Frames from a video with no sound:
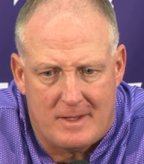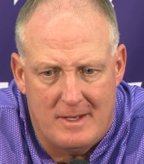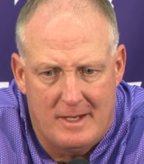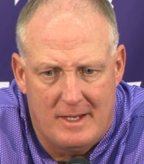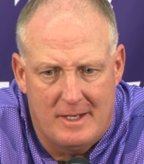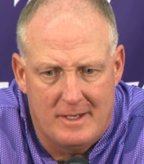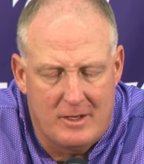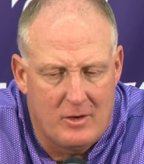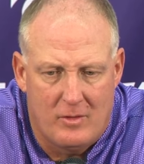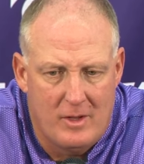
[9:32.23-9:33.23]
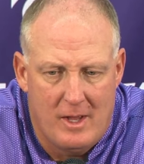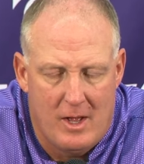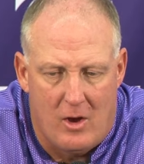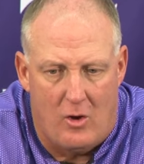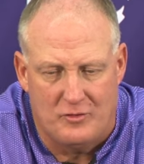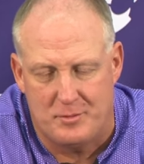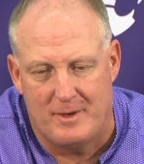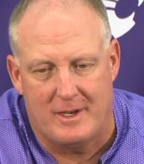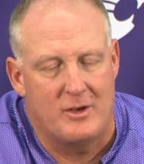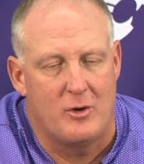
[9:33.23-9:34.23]
uh, you know,
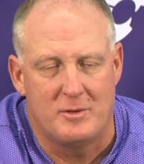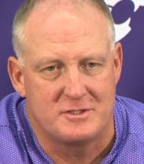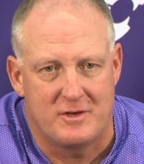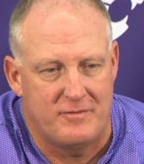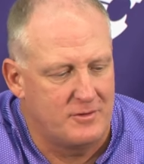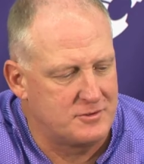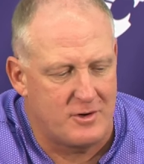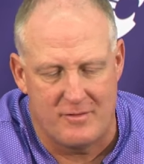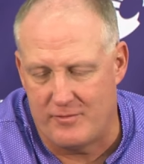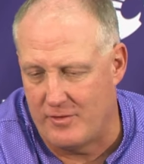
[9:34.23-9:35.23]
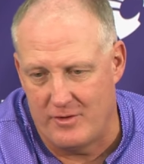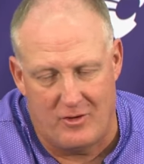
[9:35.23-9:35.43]
ultimately nobody's going to feel sorry for you.